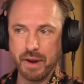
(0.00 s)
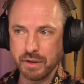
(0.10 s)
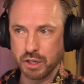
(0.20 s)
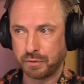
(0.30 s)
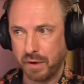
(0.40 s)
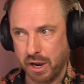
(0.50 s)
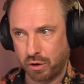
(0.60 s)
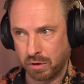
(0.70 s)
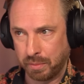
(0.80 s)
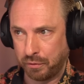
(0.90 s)
I've never used
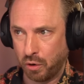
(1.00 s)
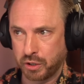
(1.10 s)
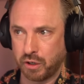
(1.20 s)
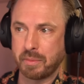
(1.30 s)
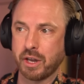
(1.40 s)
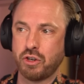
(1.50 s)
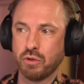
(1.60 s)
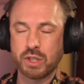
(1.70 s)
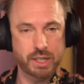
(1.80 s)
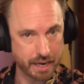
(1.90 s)
Firecrawl before, so I'm going
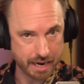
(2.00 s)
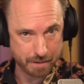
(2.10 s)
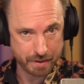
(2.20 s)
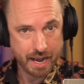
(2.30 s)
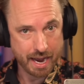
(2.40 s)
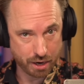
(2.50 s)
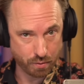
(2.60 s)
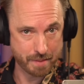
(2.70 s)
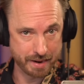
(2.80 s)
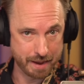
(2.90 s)
to sign up and
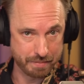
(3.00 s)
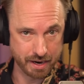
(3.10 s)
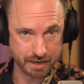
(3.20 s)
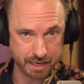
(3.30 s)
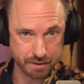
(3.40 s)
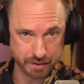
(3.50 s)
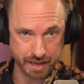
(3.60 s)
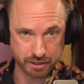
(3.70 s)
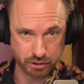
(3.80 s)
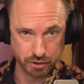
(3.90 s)
grab an API key for that